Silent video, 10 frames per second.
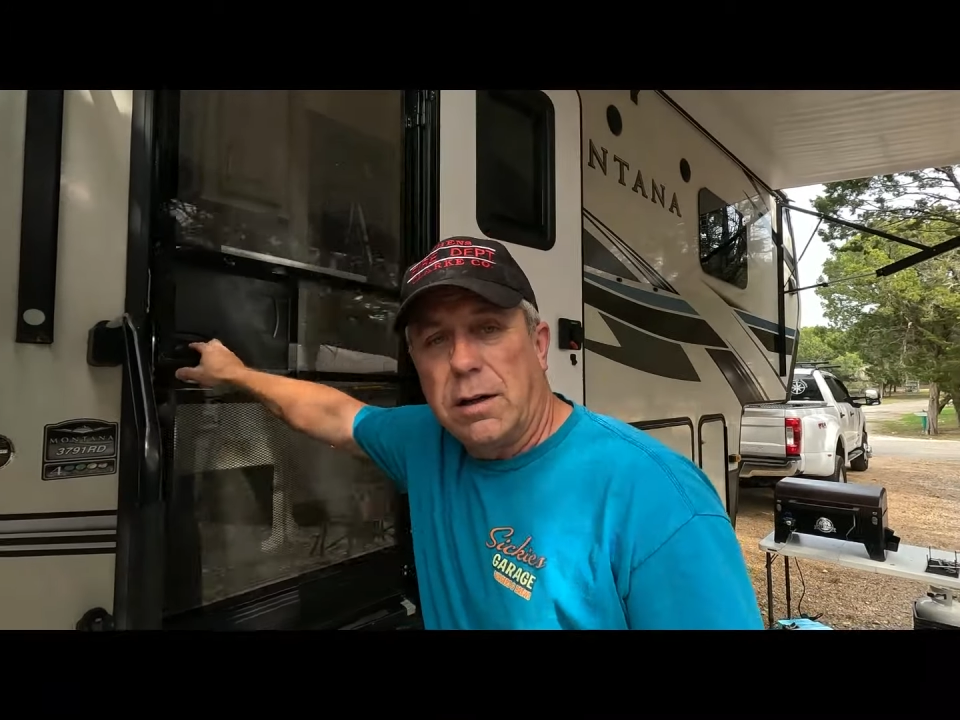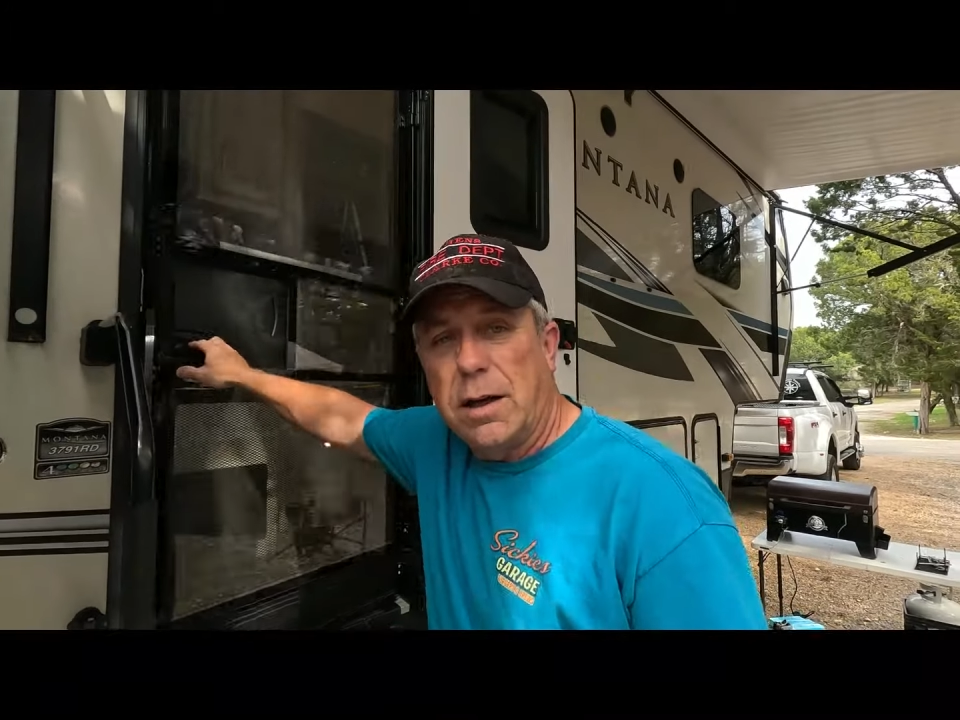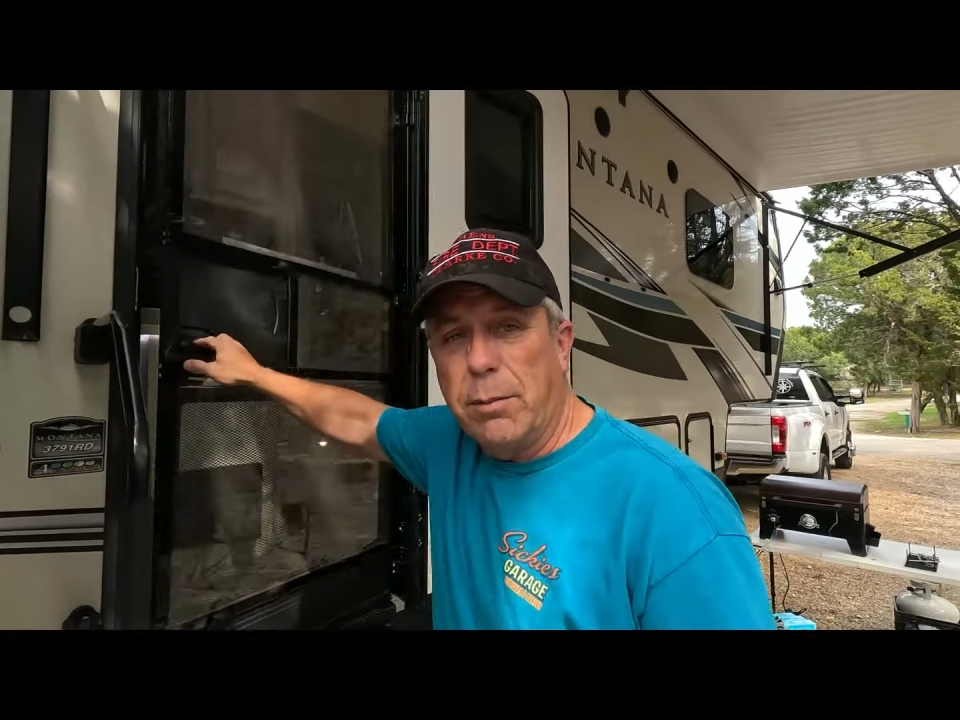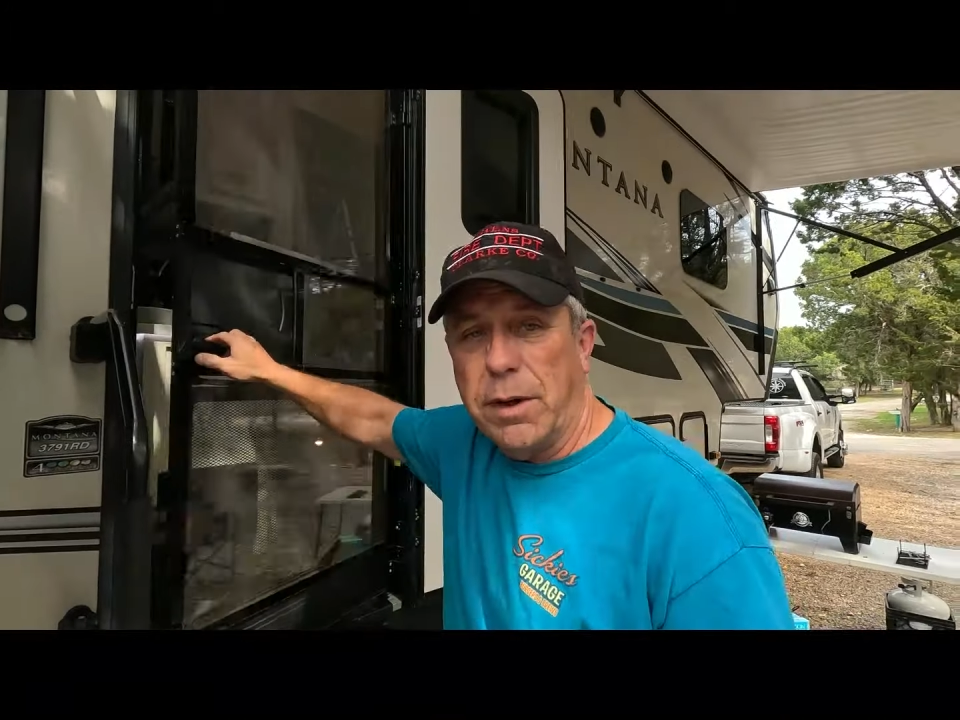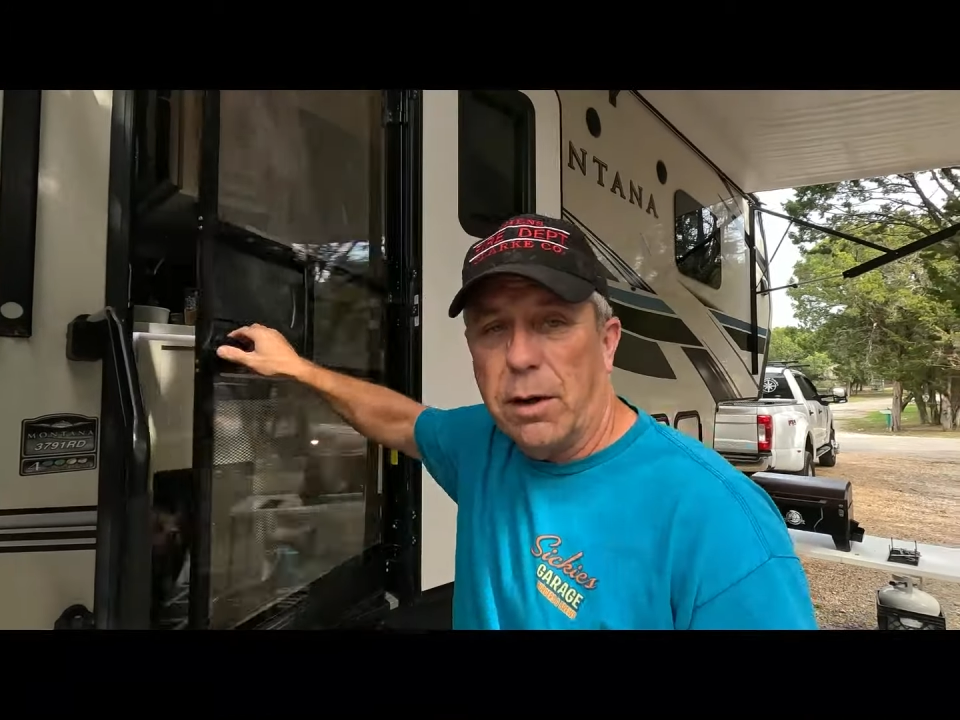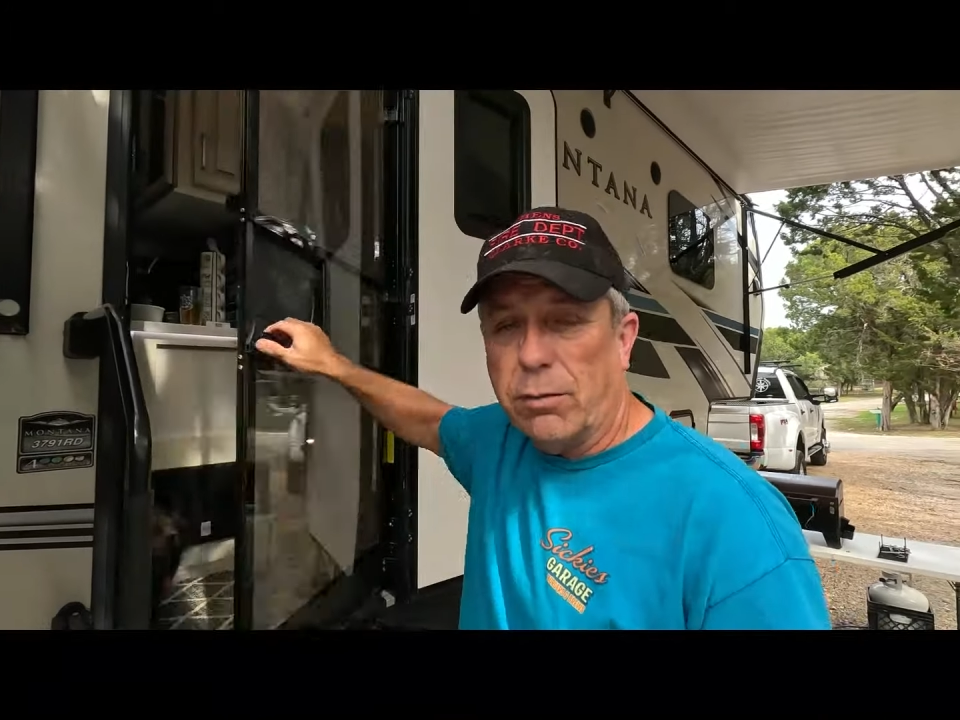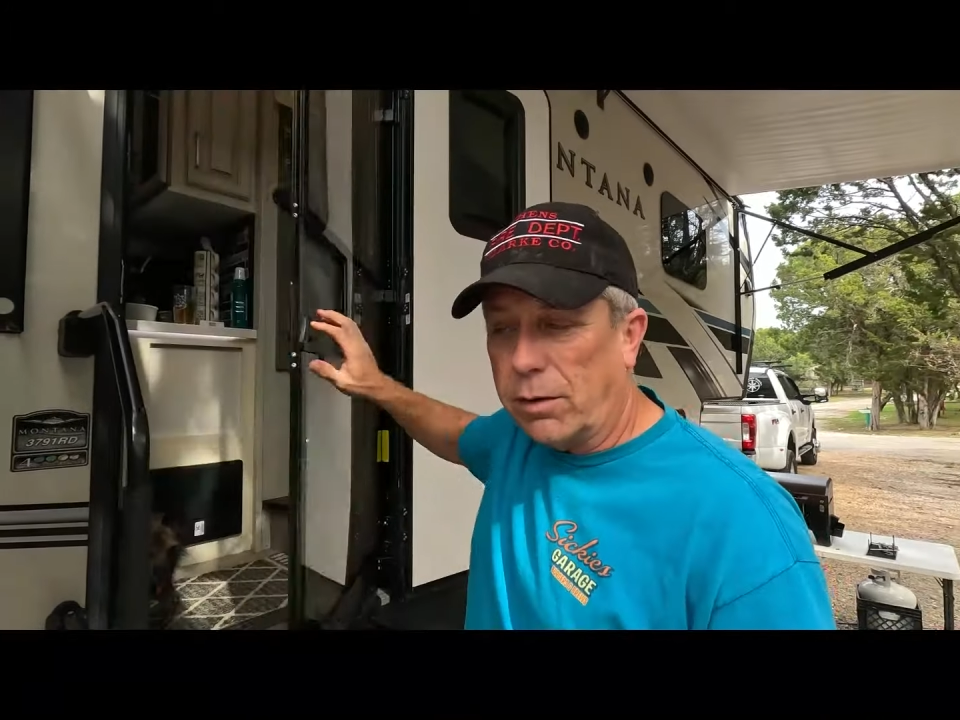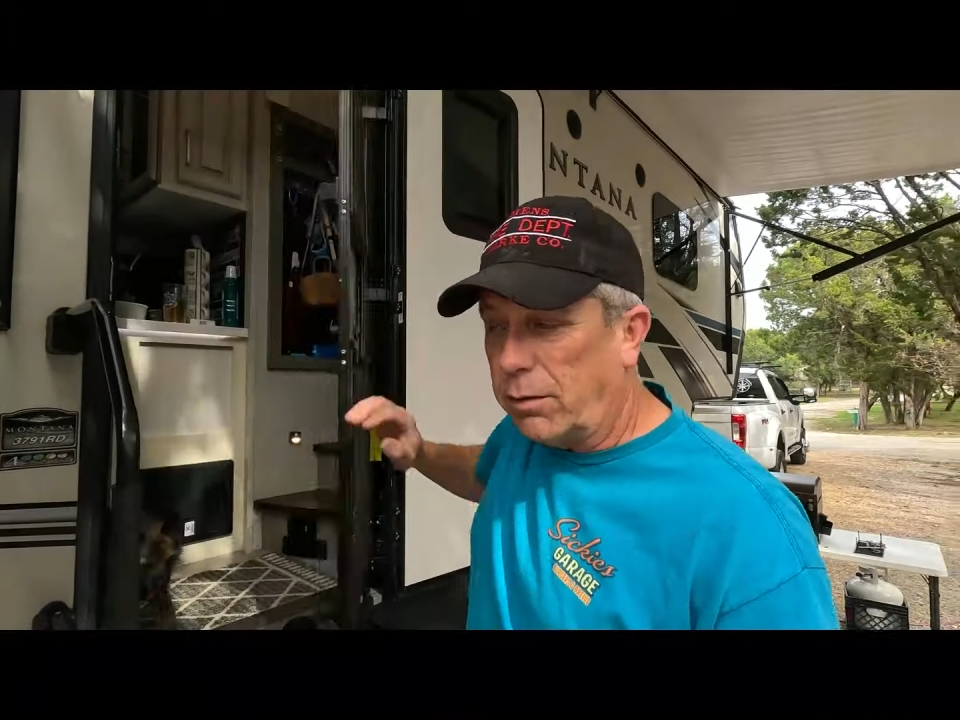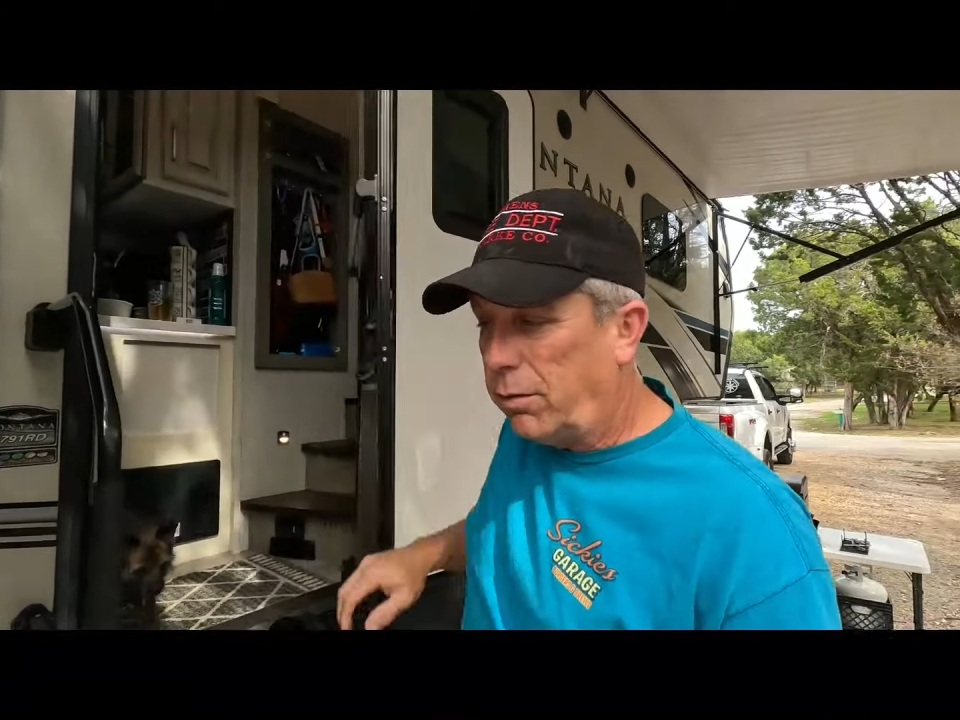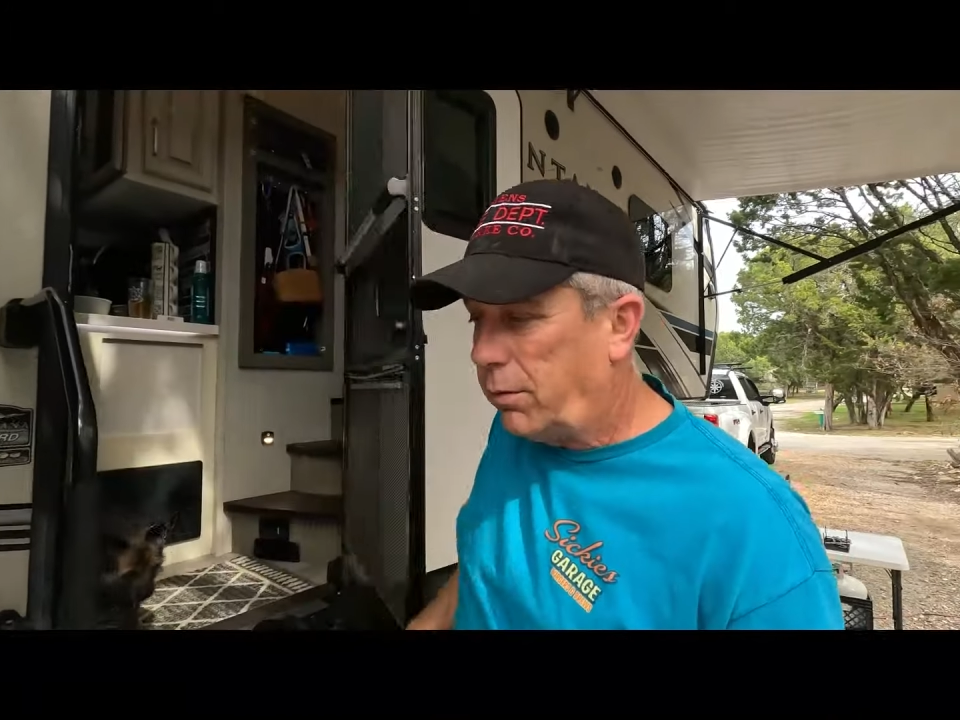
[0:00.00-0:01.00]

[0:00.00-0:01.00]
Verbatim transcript: coming over,